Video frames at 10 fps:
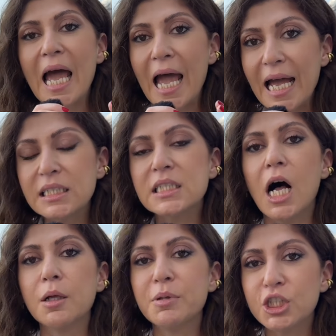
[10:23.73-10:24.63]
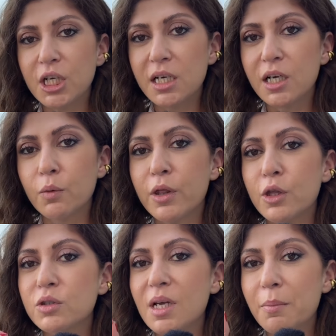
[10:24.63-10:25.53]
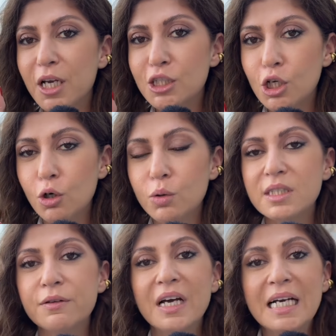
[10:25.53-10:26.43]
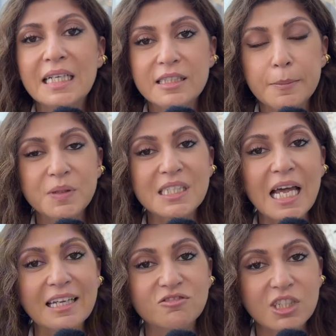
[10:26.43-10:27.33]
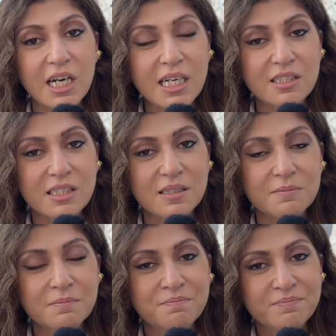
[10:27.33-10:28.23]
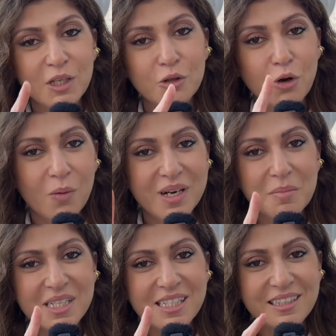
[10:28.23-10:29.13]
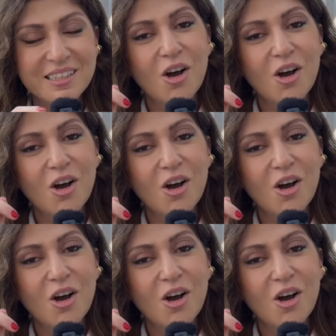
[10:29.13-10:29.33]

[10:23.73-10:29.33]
and I'll be sharing with you some exclusive tips and tricks. You don't want to miss it.